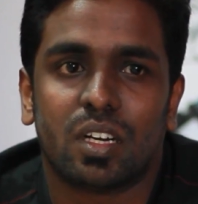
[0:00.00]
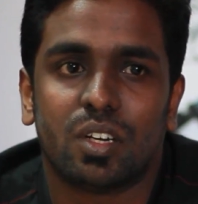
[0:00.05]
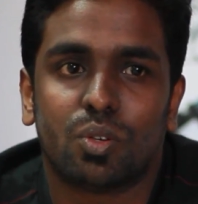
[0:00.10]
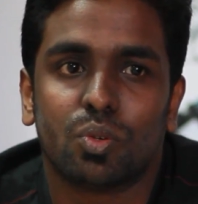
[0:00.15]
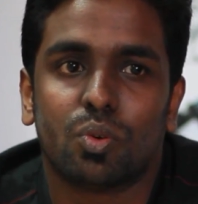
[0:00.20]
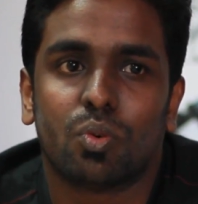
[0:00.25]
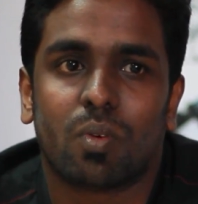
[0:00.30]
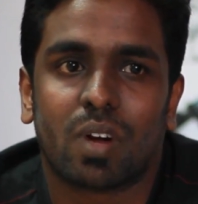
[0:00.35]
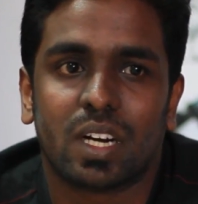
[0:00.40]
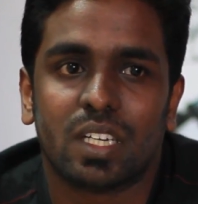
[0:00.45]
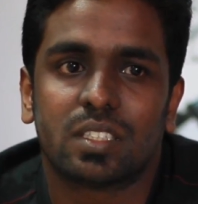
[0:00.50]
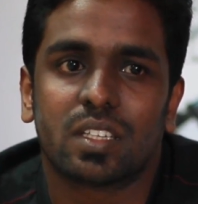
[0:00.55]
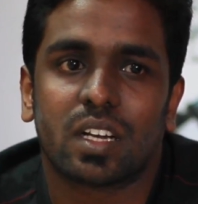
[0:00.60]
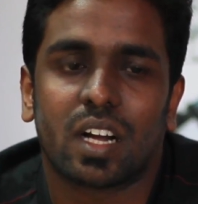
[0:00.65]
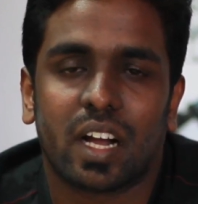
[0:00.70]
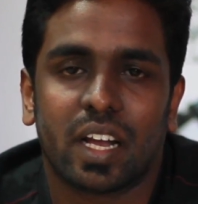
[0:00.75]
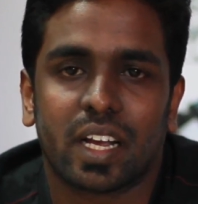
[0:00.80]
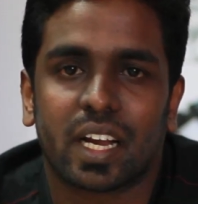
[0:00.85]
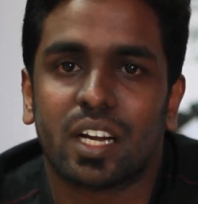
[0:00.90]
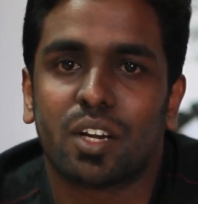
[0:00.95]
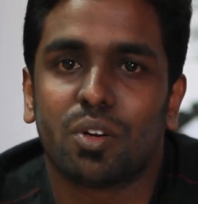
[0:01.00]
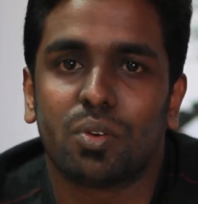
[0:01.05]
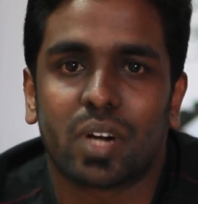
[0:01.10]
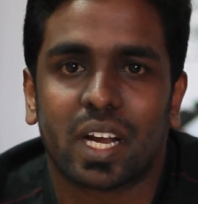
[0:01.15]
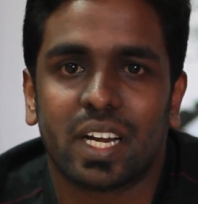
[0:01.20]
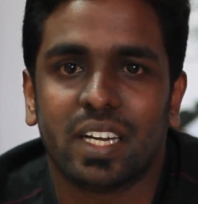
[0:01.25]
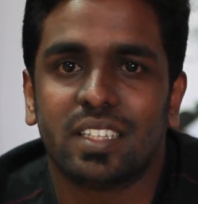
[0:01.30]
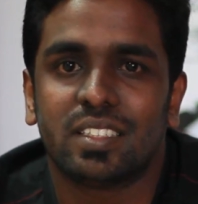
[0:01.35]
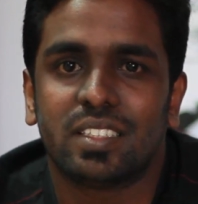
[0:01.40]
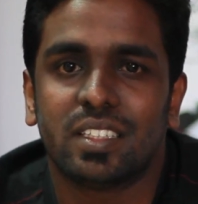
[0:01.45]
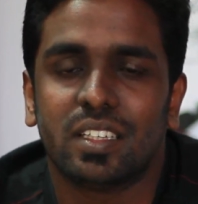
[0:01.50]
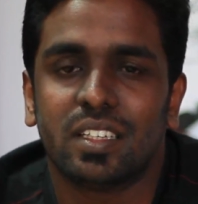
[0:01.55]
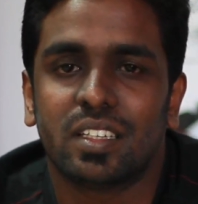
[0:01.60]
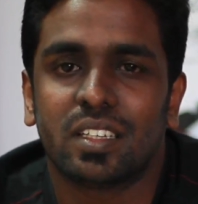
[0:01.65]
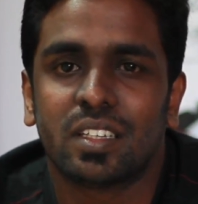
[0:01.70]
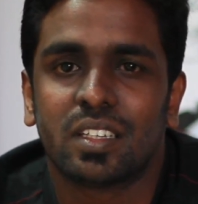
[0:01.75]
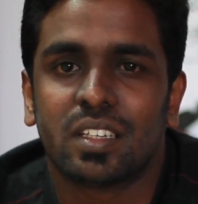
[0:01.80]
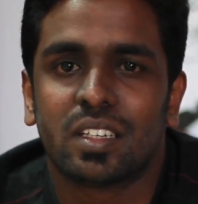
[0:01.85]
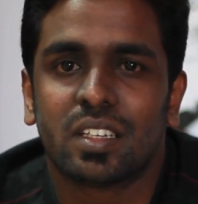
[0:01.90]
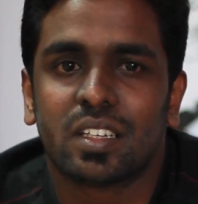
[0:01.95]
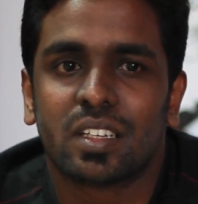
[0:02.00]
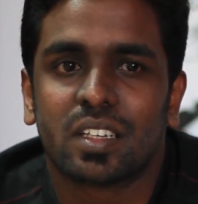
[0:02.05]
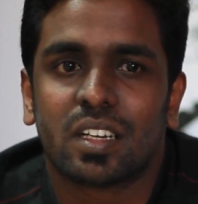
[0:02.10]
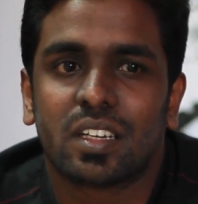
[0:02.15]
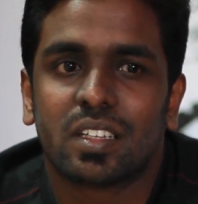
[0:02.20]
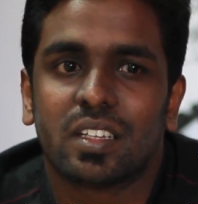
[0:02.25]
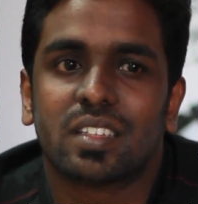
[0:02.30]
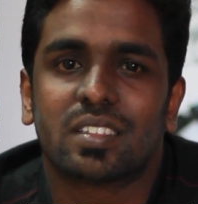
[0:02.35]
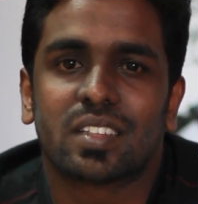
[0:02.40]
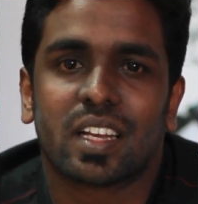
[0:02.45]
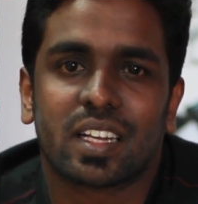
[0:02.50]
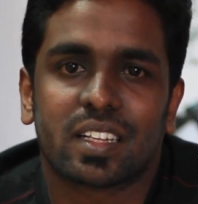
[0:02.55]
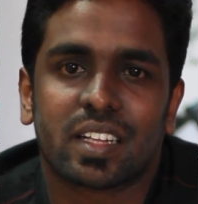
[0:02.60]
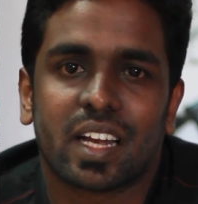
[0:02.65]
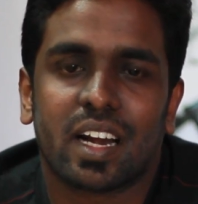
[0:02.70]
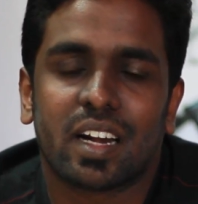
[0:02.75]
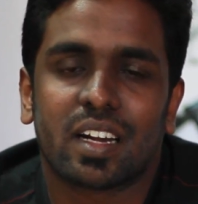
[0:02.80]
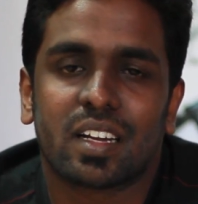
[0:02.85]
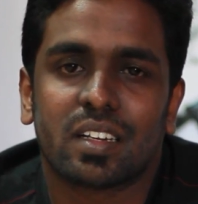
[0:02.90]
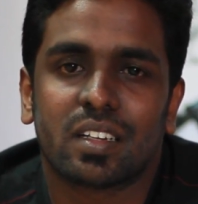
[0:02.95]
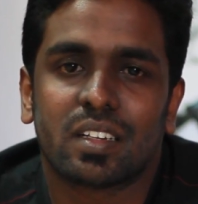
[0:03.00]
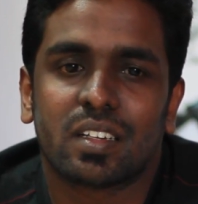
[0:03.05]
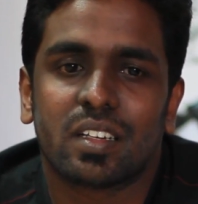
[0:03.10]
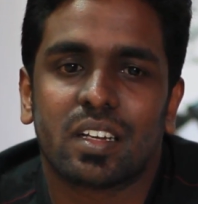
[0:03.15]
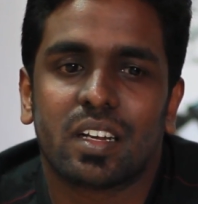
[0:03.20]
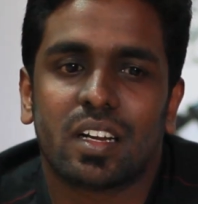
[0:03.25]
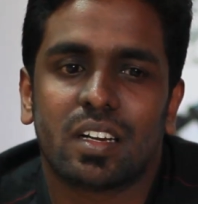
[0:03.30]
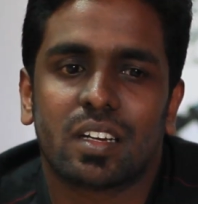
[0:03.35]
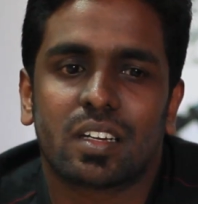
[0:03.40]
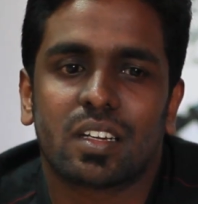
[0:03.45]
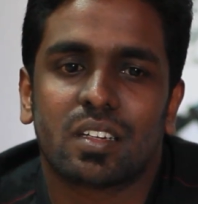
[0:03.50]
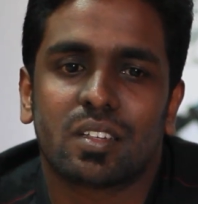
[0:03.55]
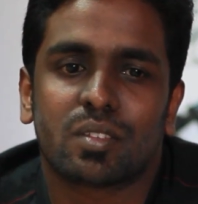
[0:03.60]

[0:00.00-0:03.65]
do once I get into IDC, things like that. And